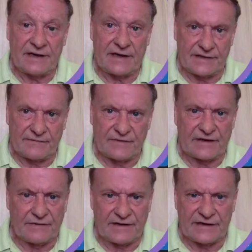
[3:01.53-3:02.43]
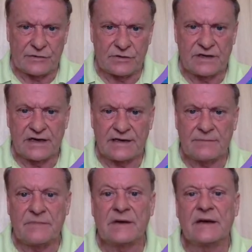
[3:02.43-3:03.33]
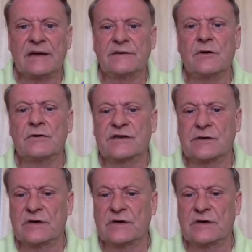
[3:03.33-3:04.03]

had a very good game, and also